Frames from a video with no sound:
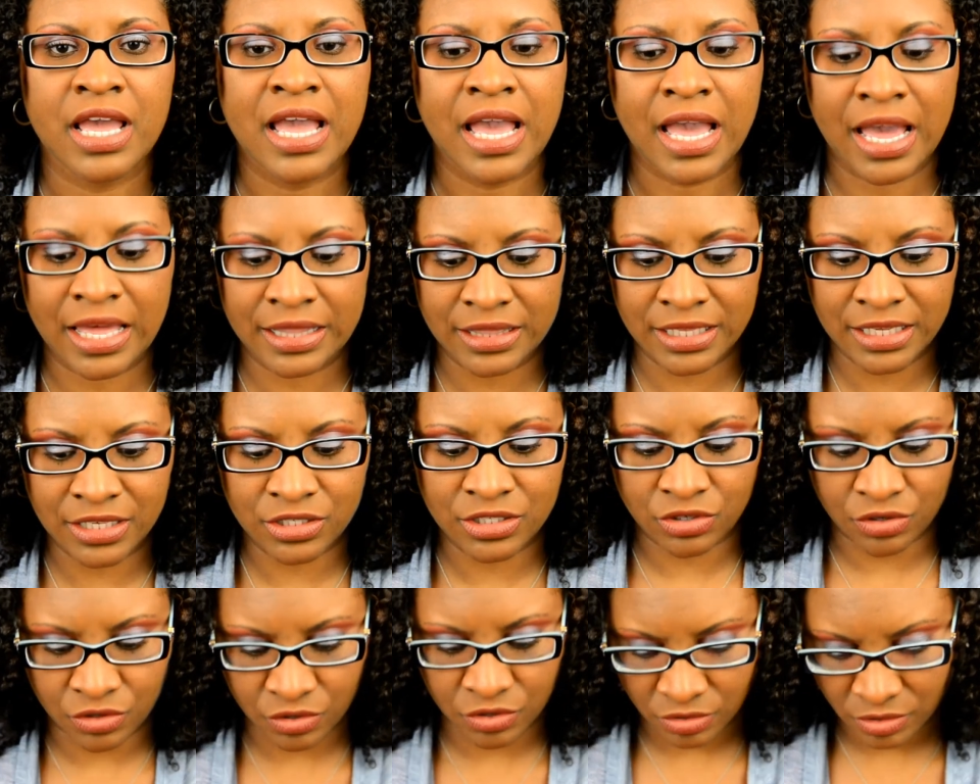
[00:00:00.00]
and
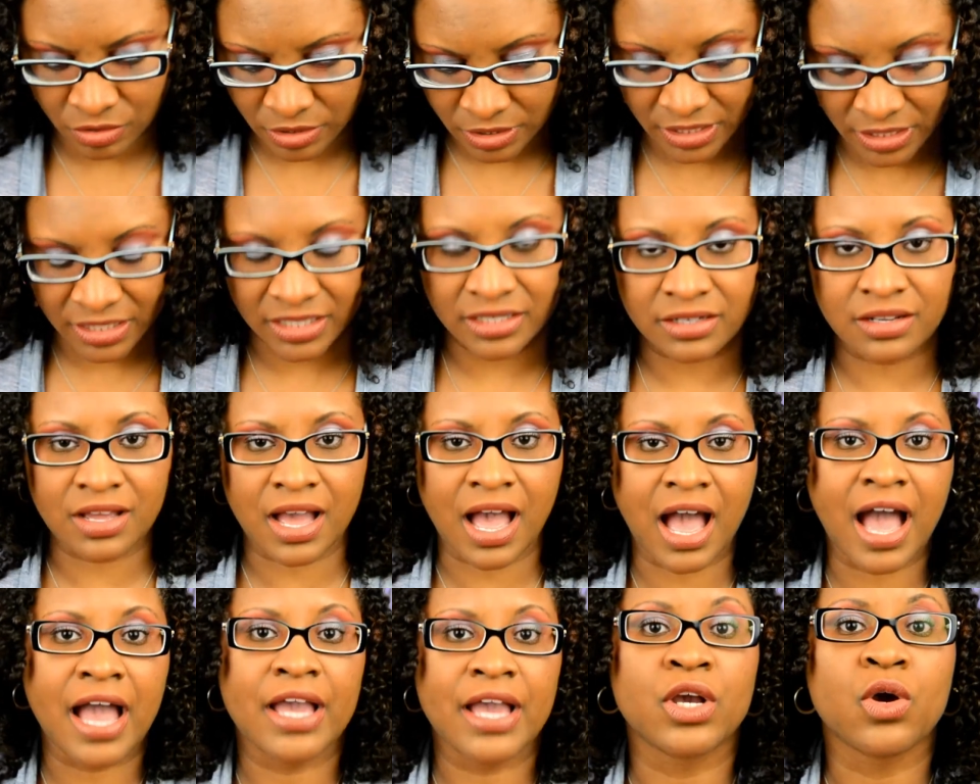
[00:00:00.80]
these are good,
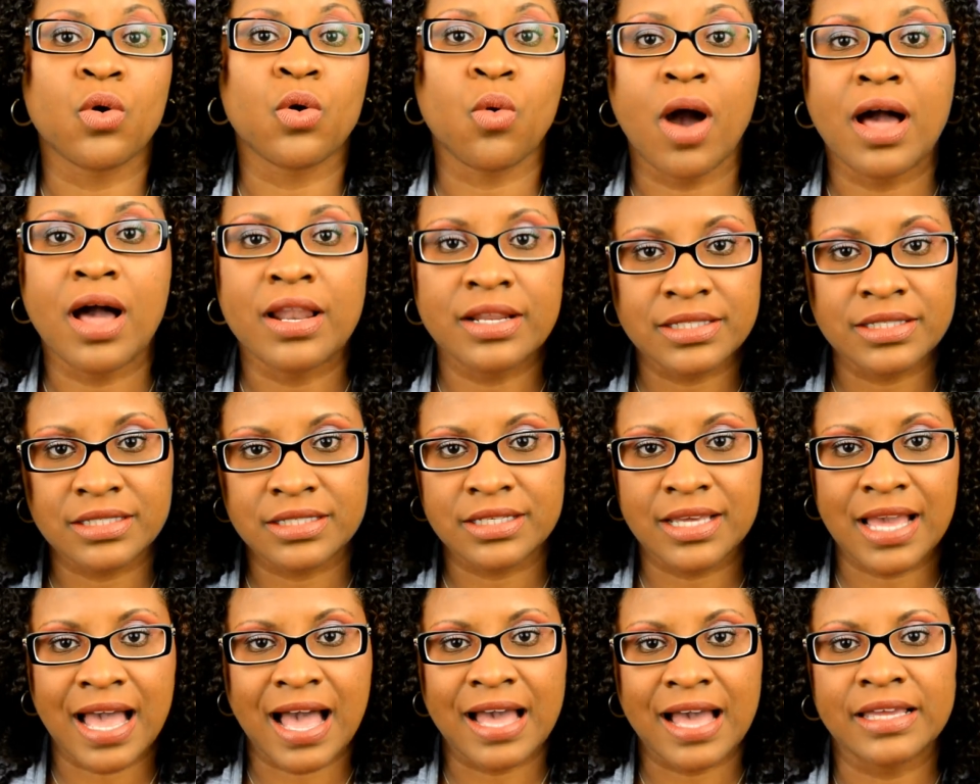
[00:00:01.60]
high
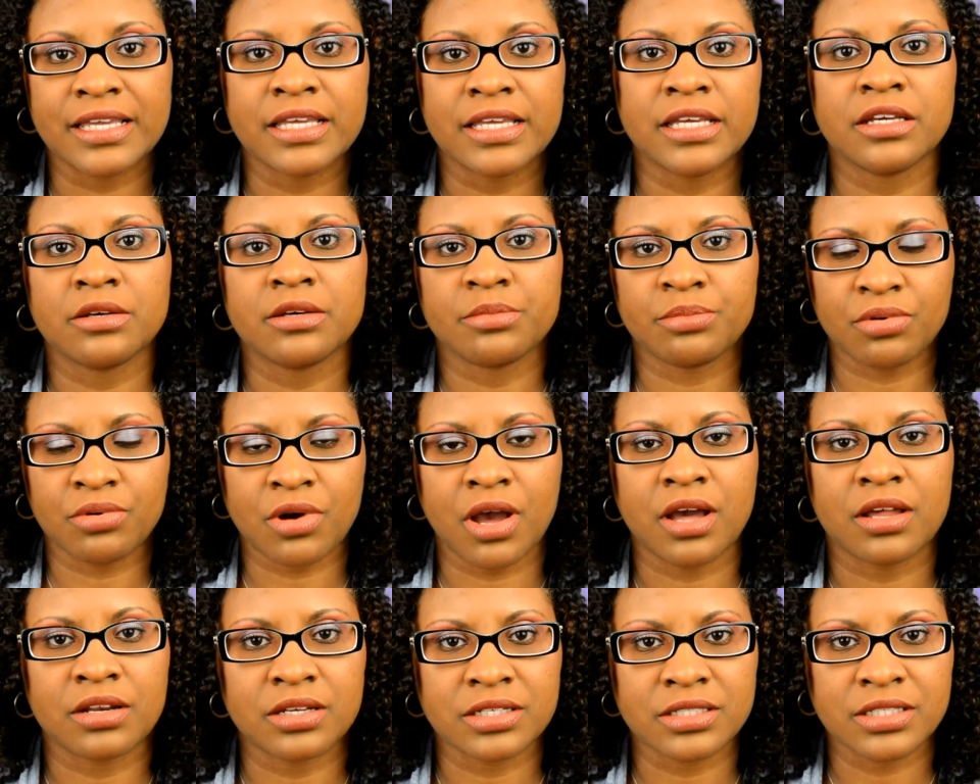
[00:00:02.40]
quality, high end
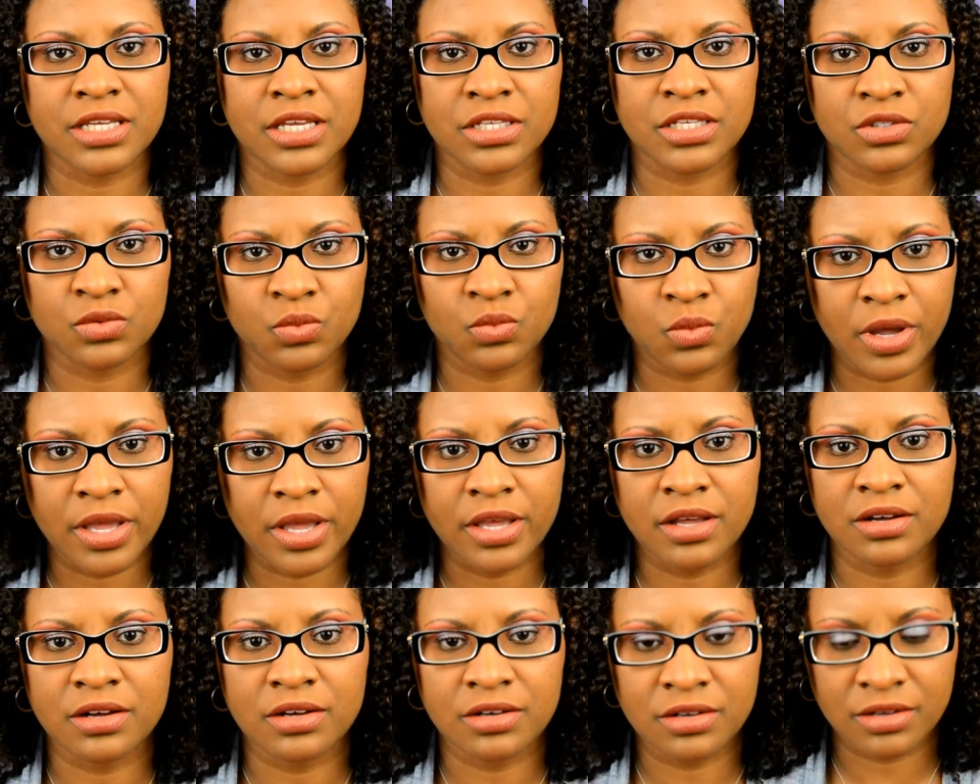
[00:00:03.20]
products as
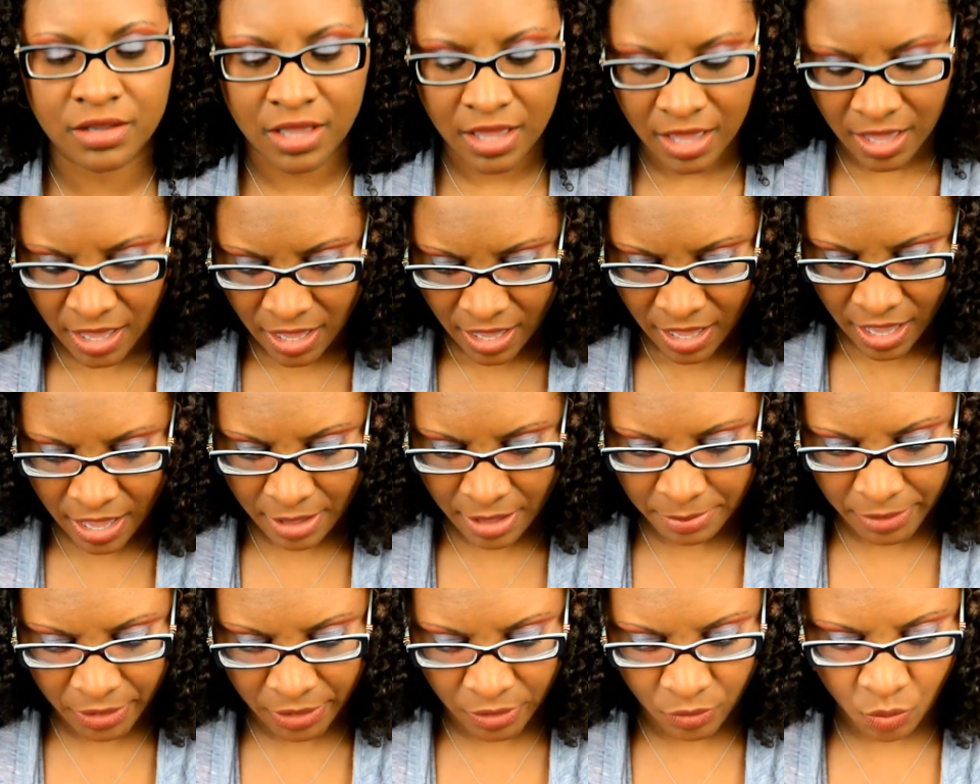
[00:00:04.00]
well.
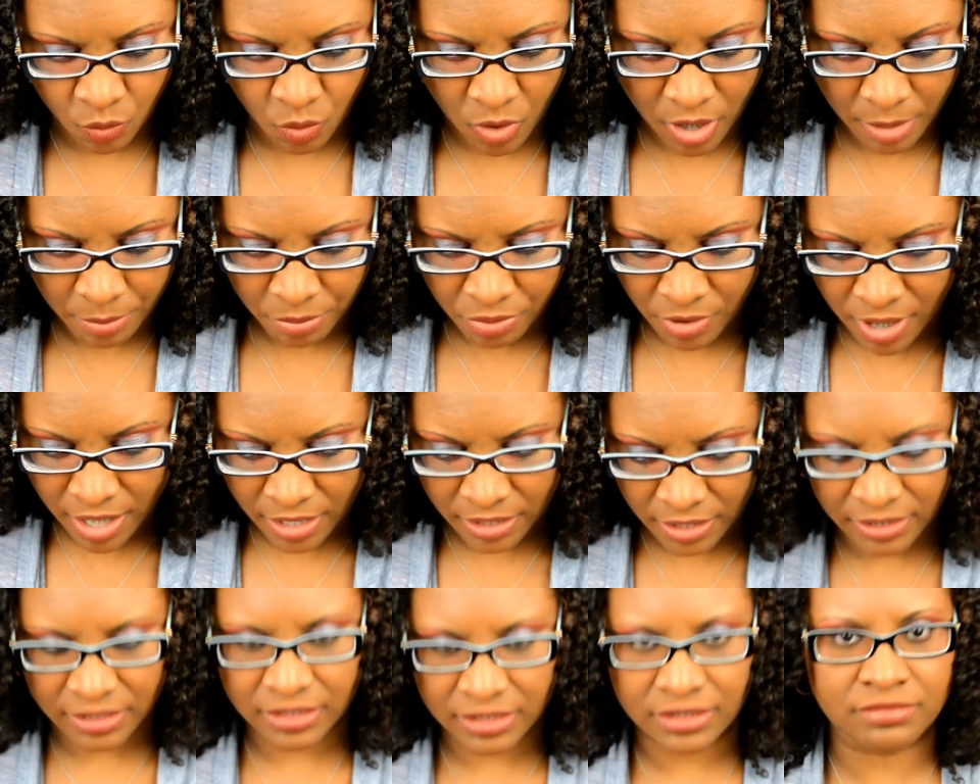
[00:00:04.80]
I mean, one
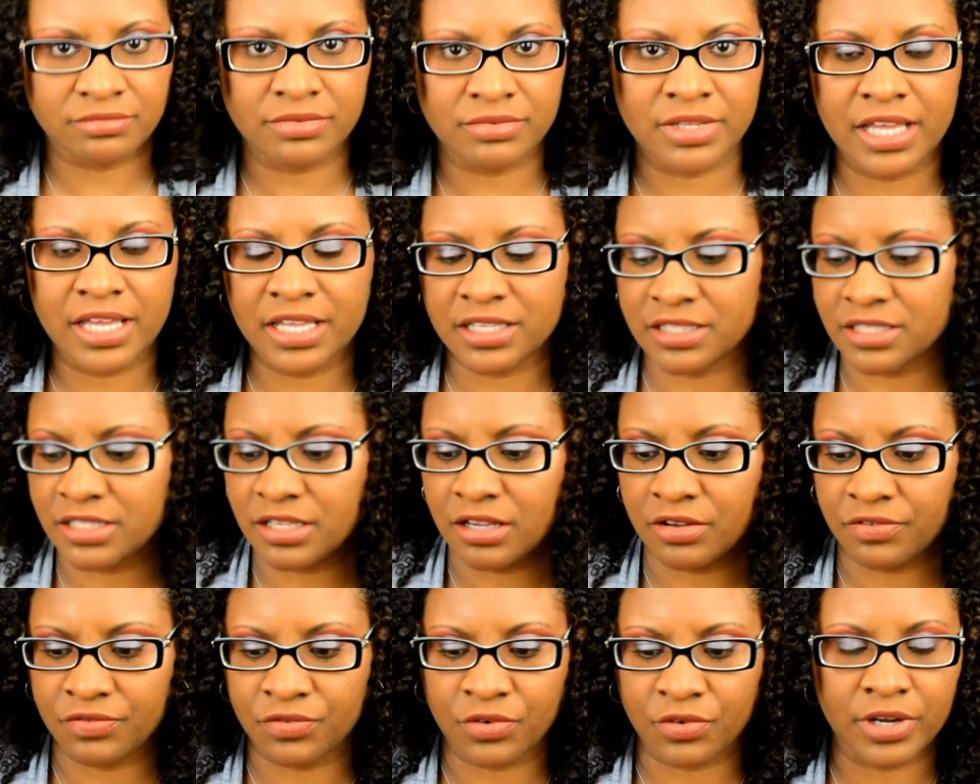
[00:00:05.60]
product
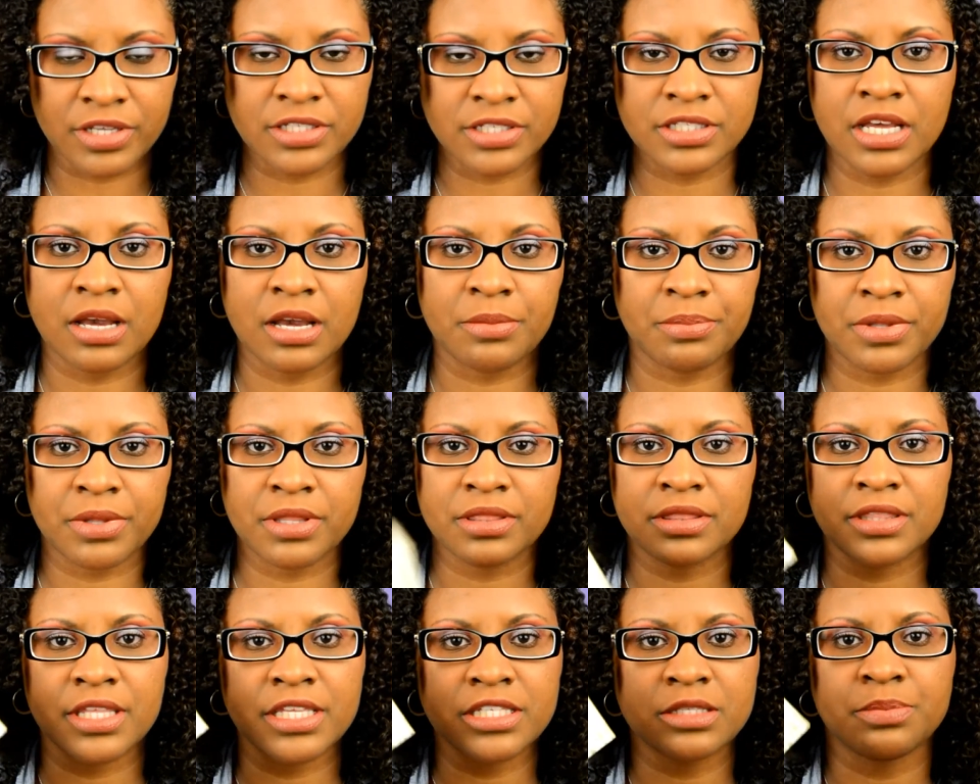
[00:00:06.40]
itself, for example,
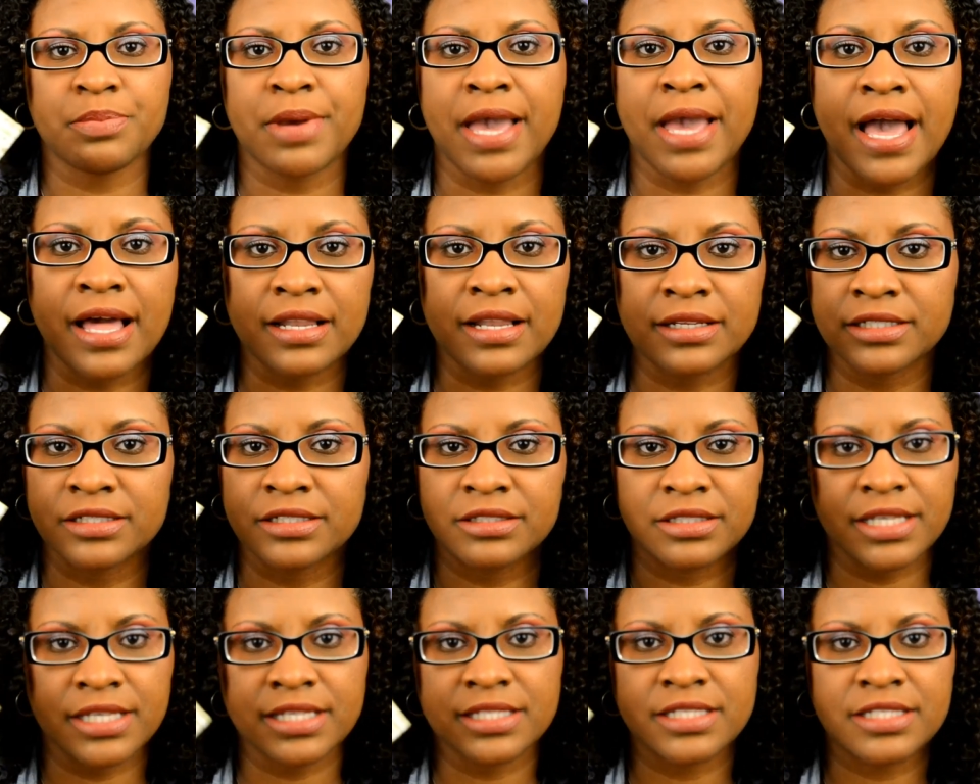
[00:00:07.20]
this
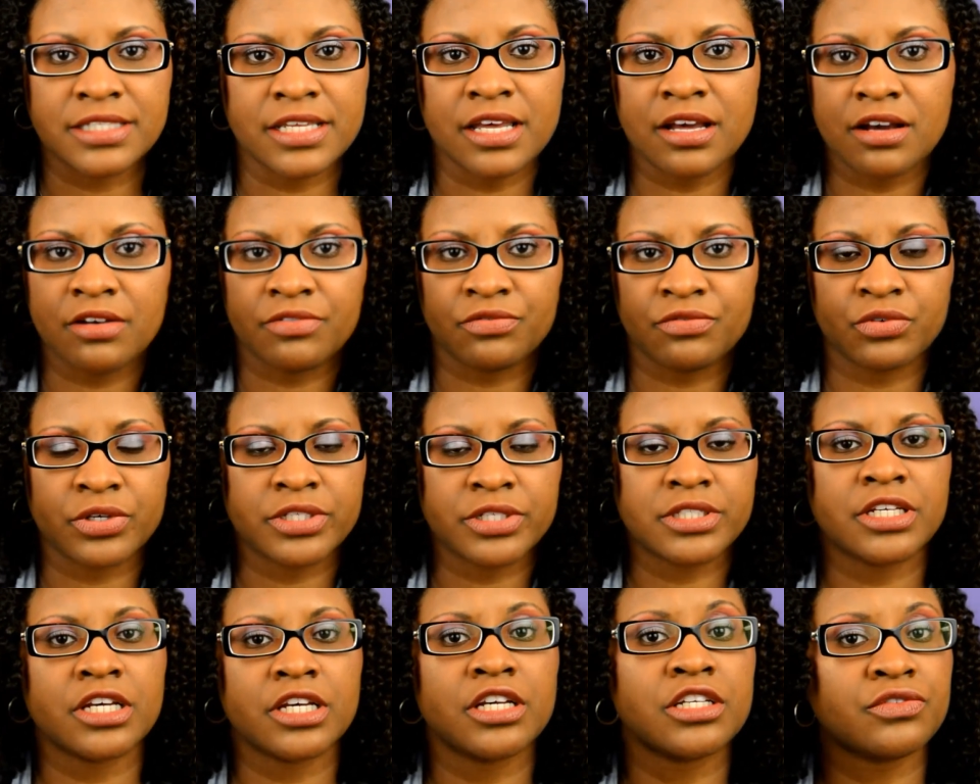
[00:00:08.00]
palette itself
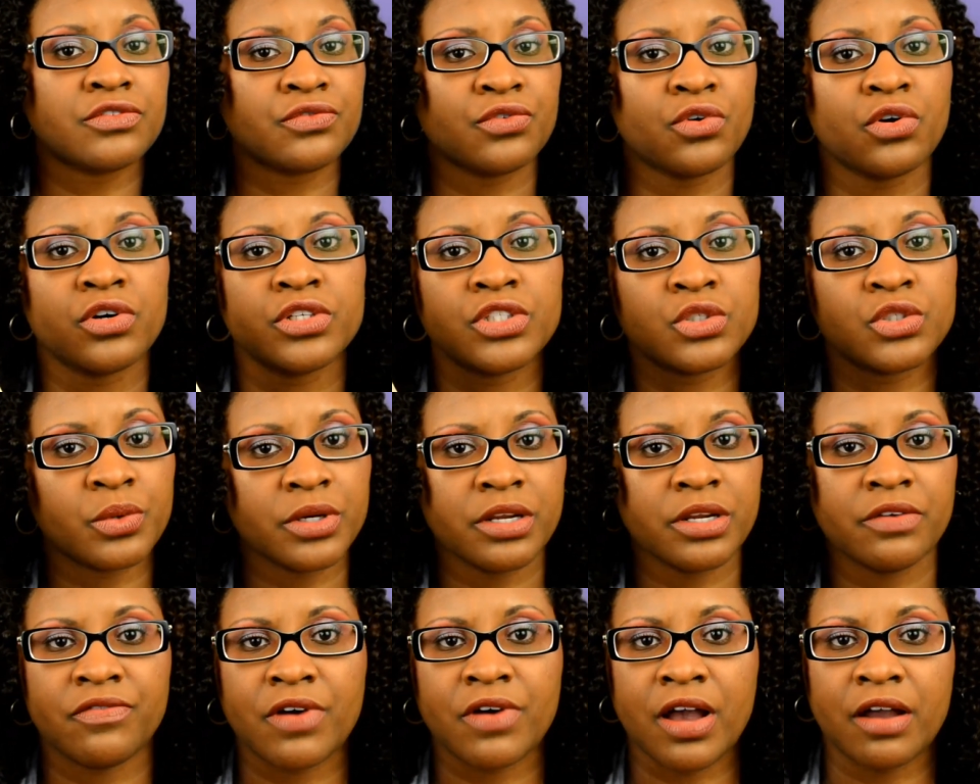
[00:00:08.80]
retails for
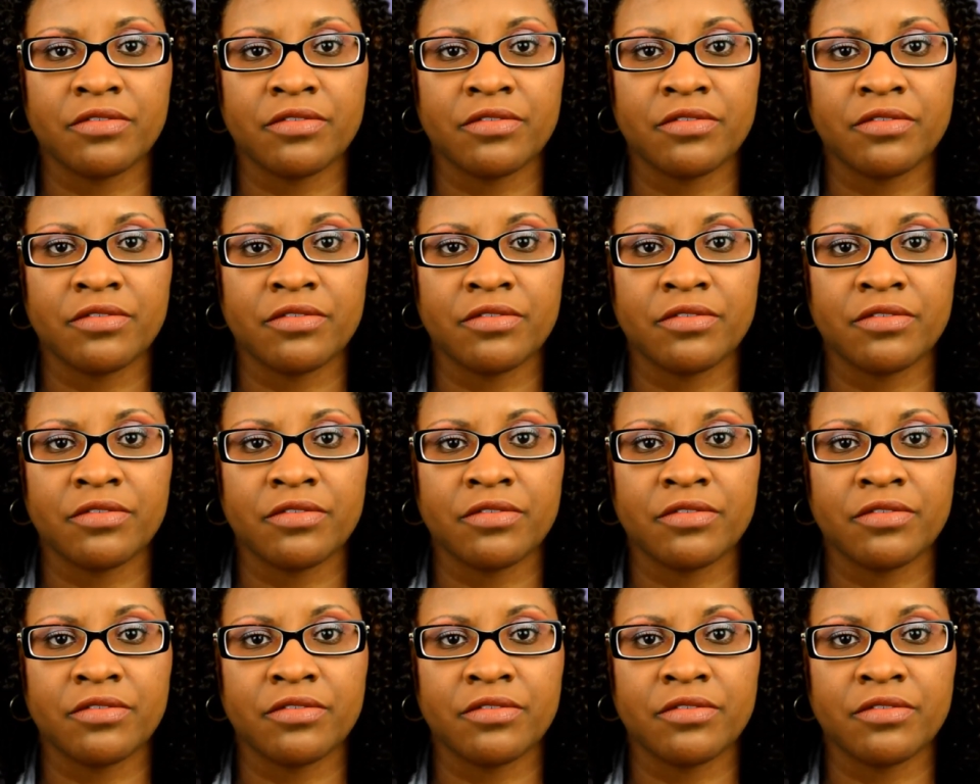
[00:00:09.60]
$25,